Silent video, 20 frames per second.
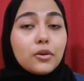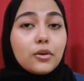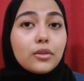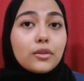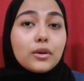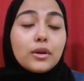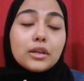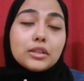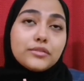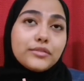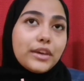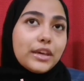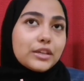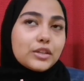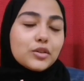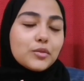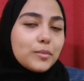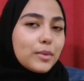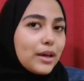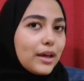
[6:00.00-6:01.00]
turn on the
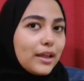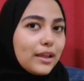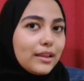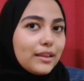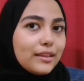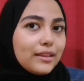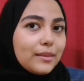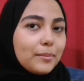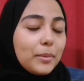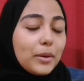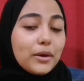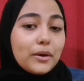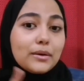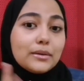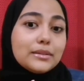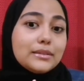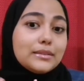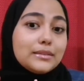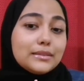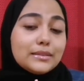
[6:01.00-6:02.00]
notification bell
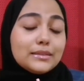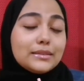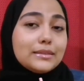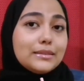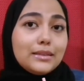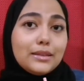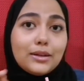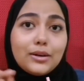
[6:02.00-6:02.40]
because